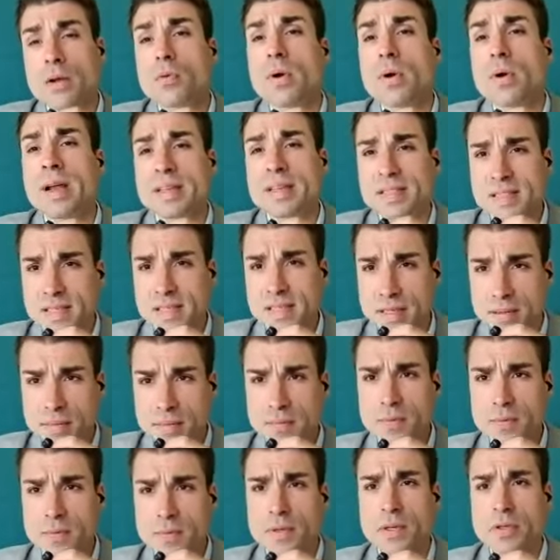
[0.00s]

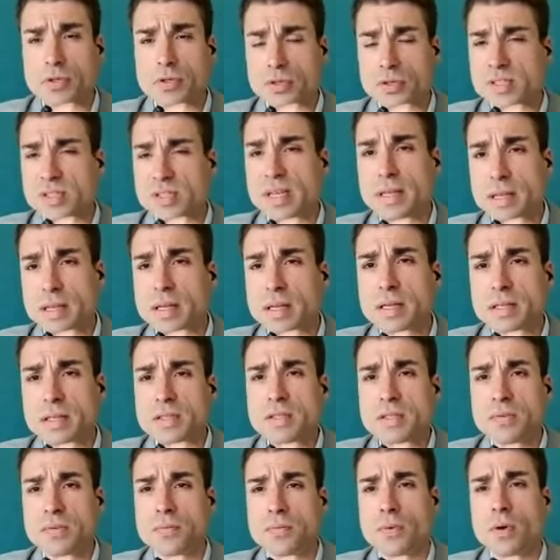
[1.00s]
aggressive, to say the
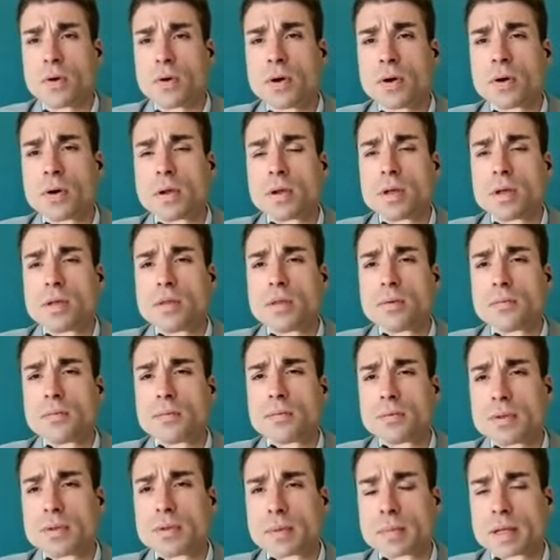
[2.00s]
least, for
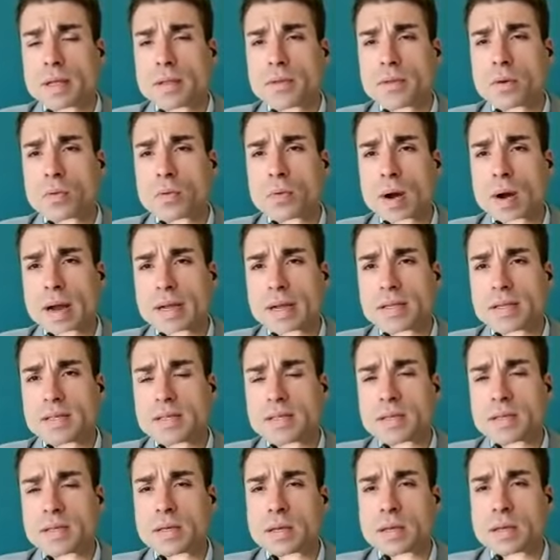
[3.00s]
the fundamental
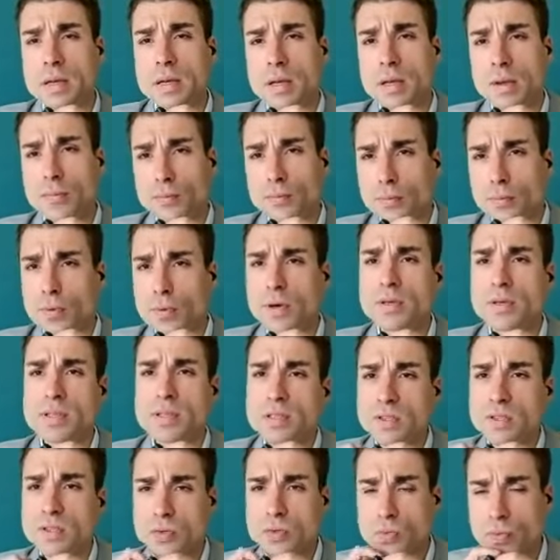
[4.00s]
rights.
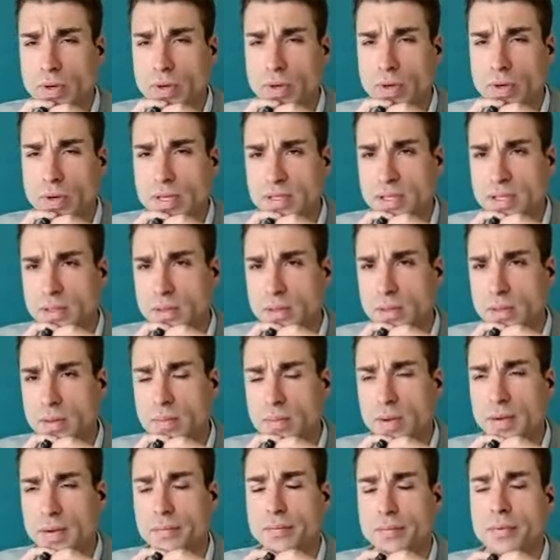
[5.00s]
For this reason,
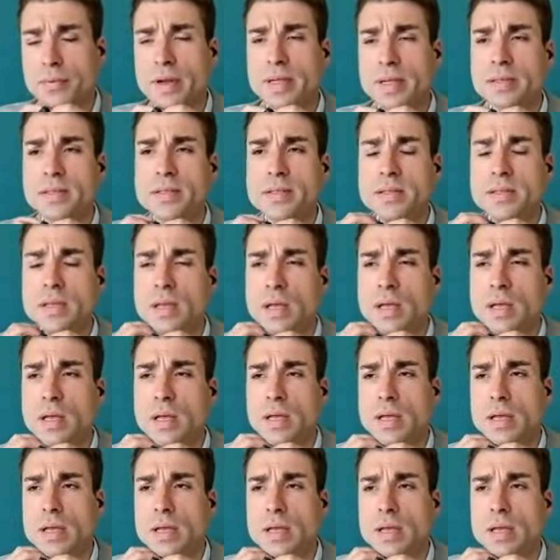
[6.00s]
my friends,
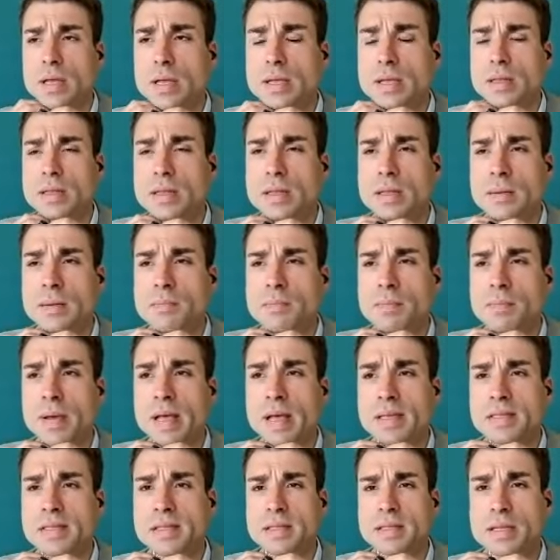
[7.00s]
in the
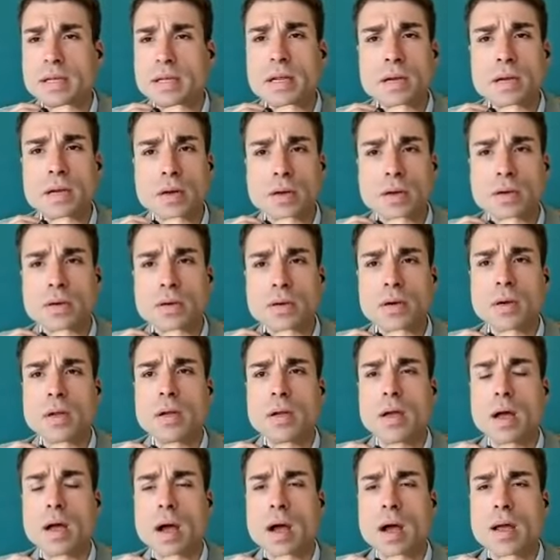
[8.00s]
past year,
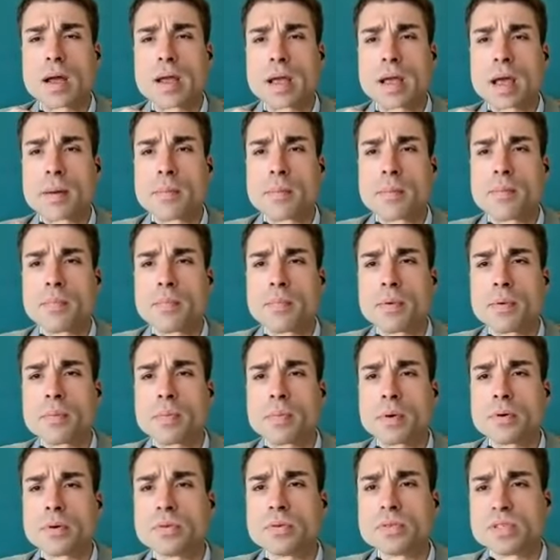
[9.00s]
I am
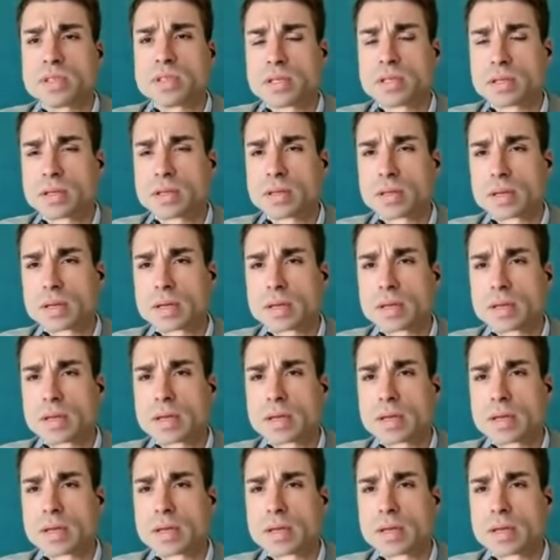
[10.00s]
proposing